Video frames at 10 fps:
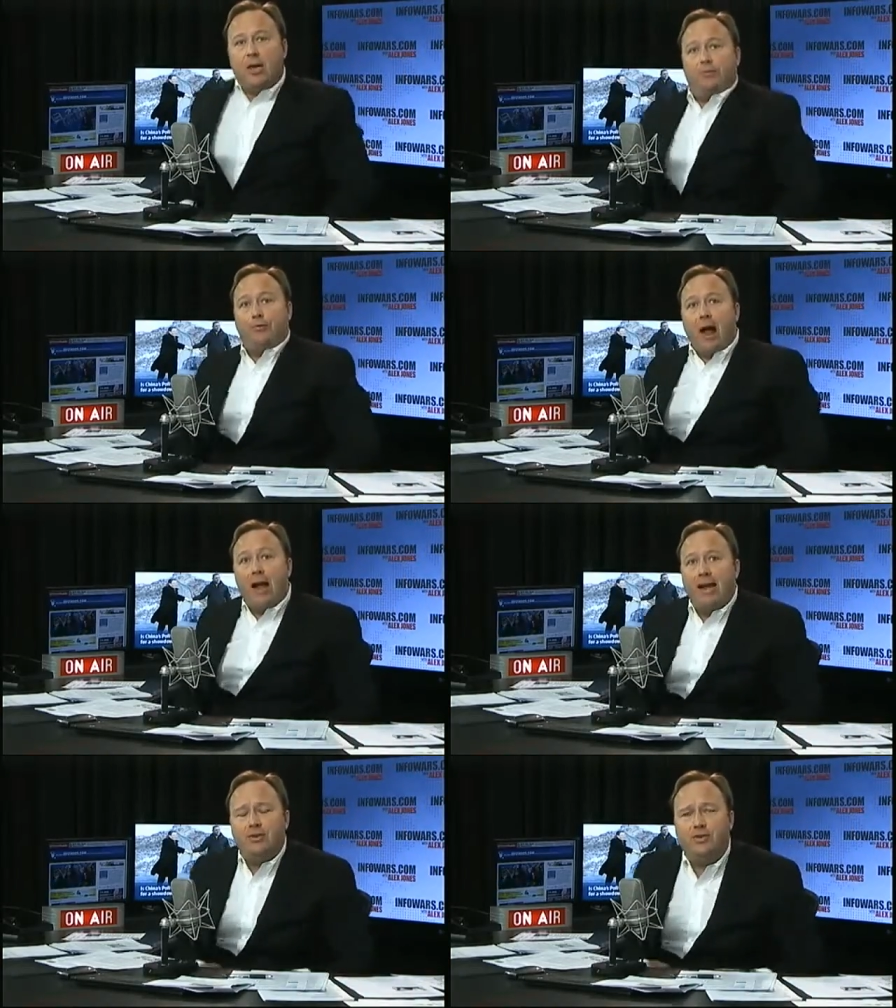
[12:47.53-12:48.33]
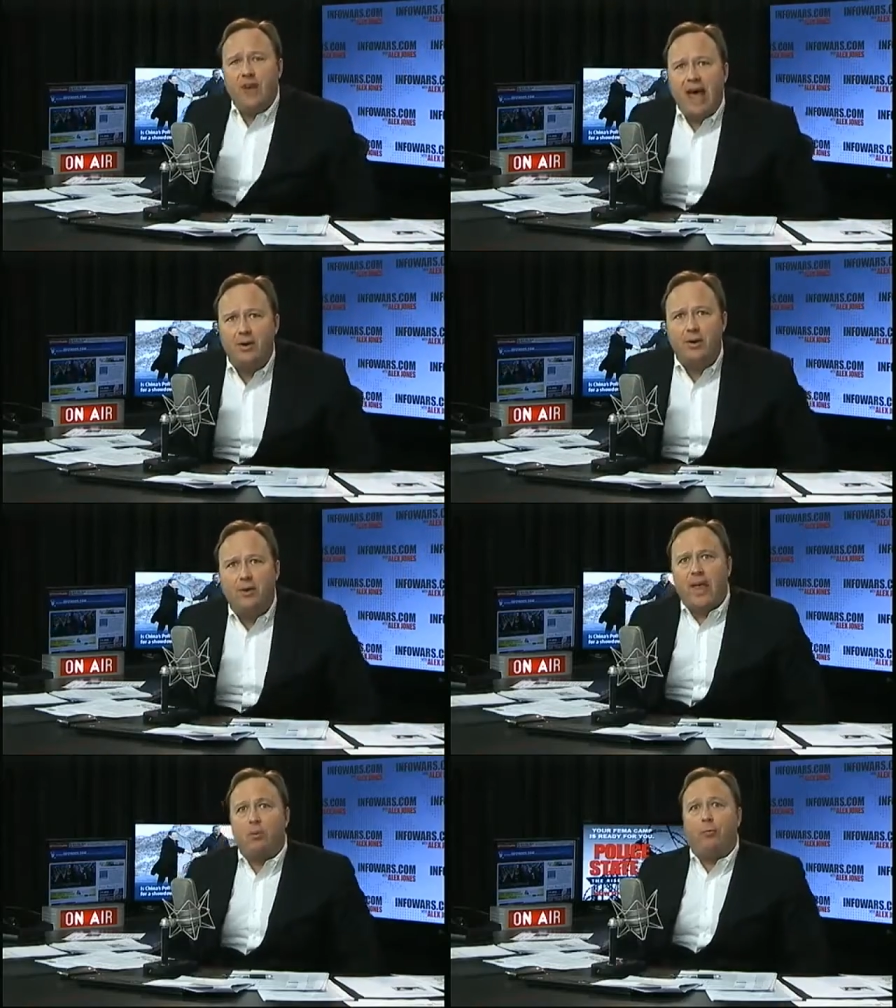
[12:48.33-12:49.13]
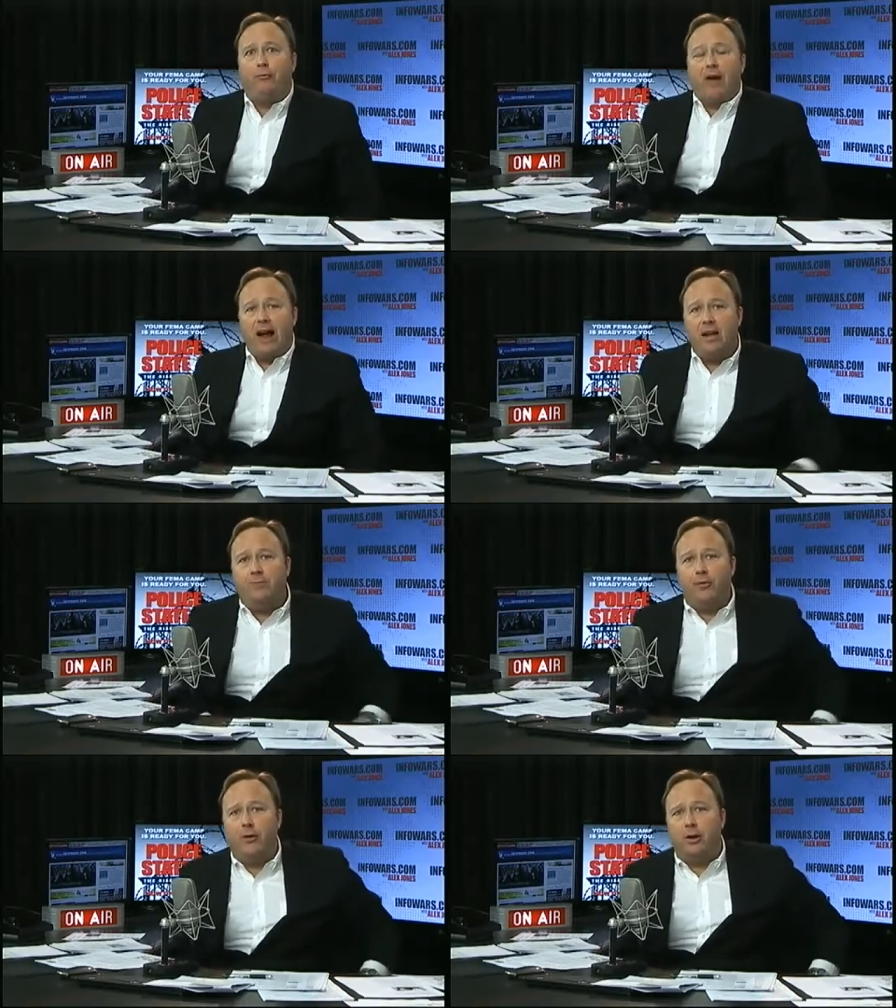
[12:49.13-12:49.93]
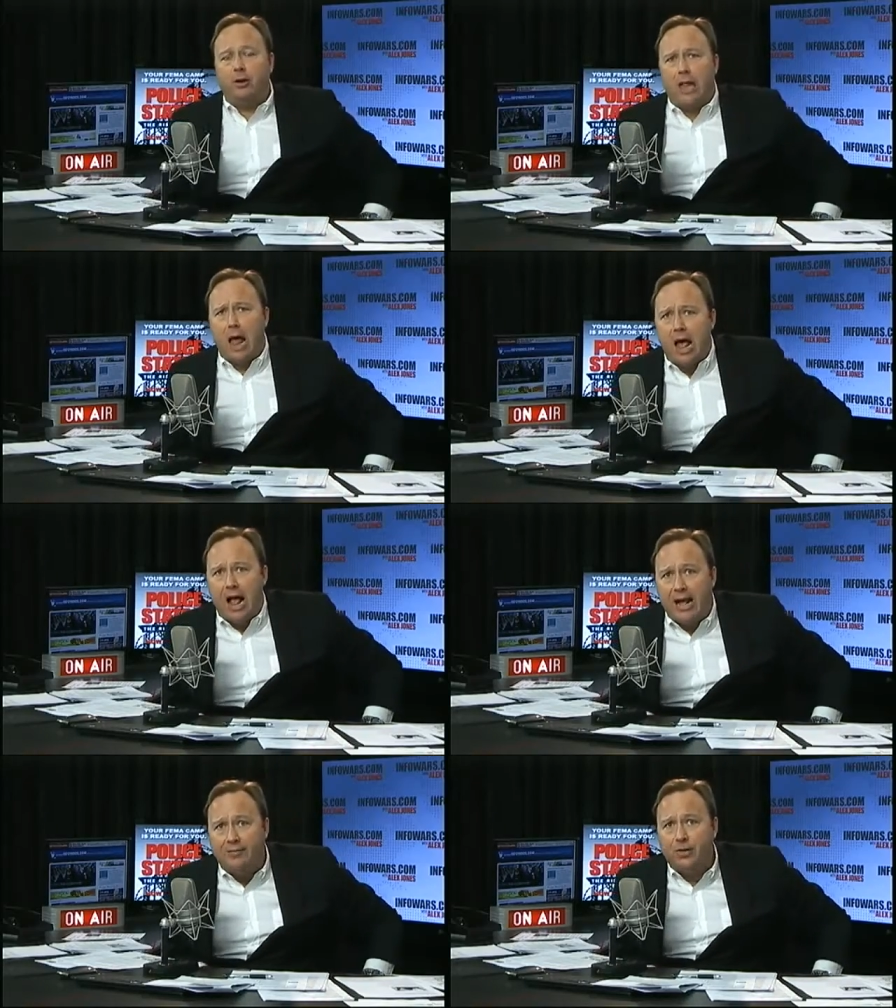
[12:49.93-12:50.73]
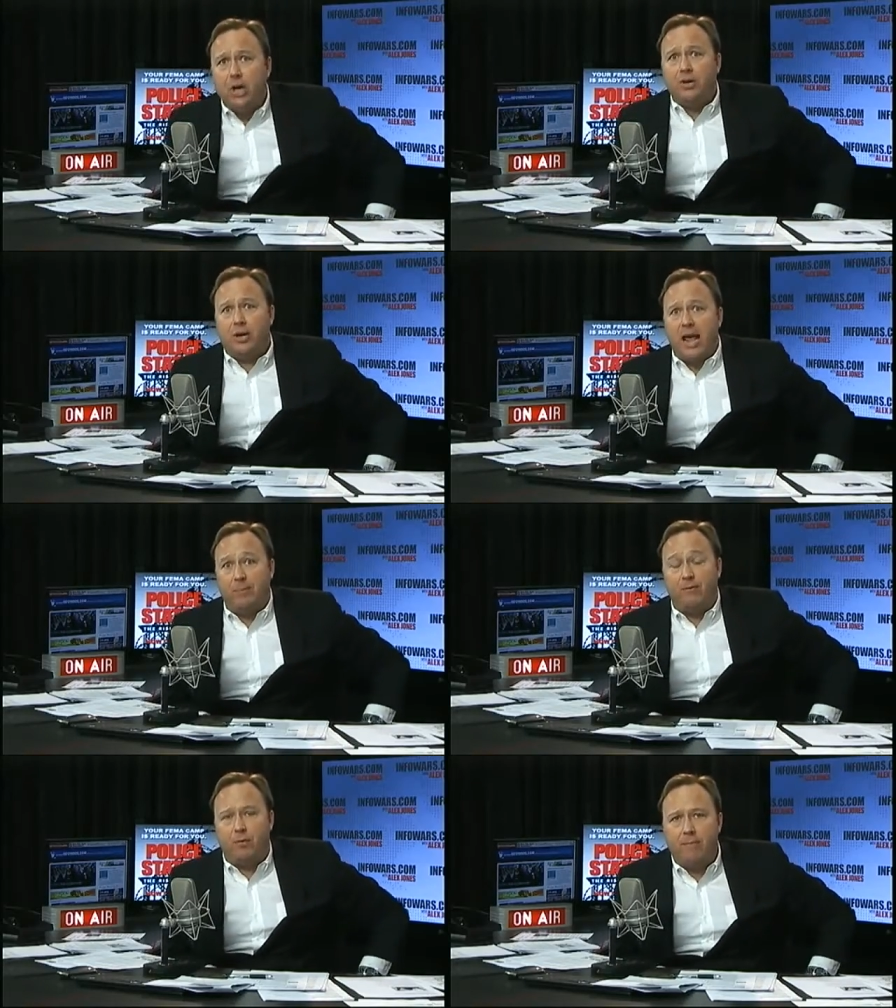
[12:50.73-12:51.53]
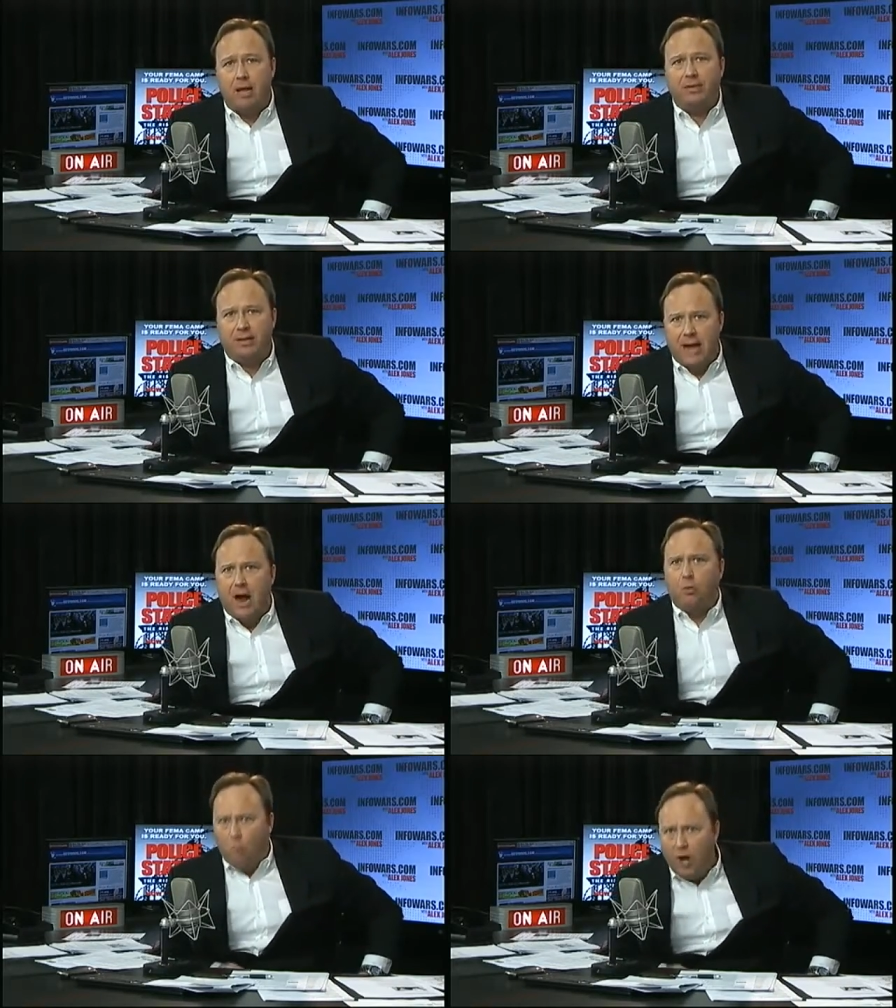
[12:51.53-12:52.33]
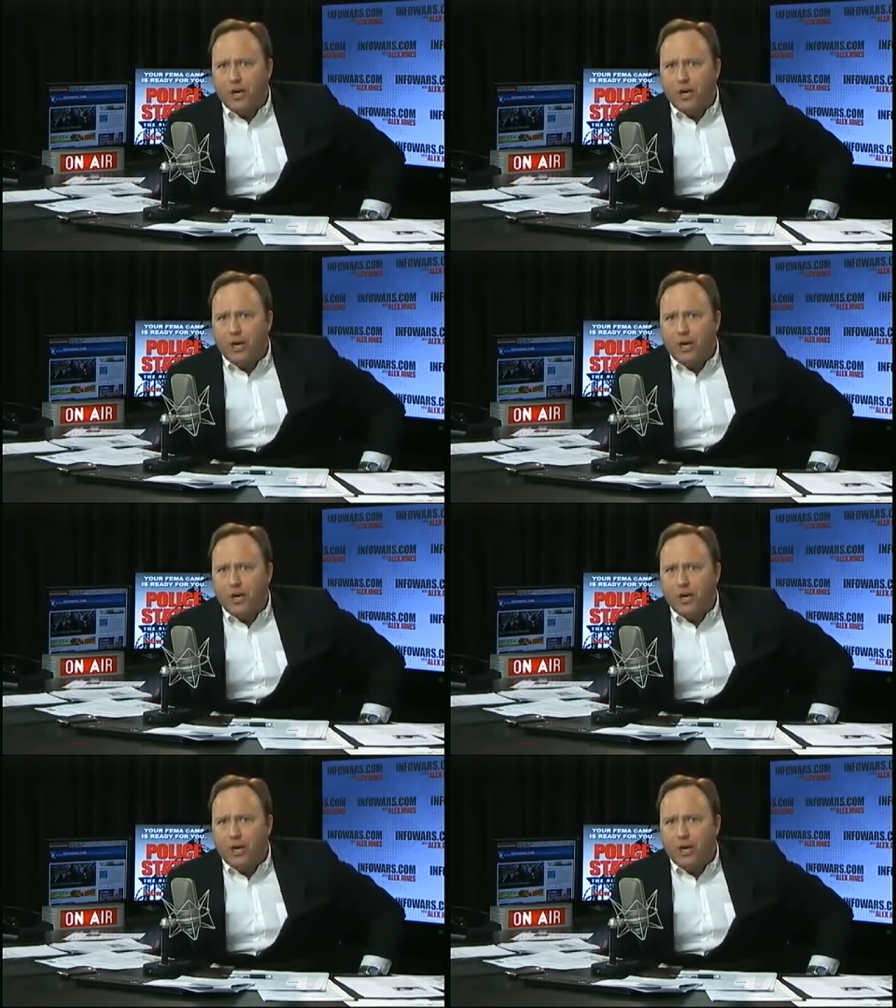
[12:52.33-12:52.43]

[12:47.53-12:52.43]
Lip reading: If Friday and Saturday they were fighting for their lives to keep them from melting down,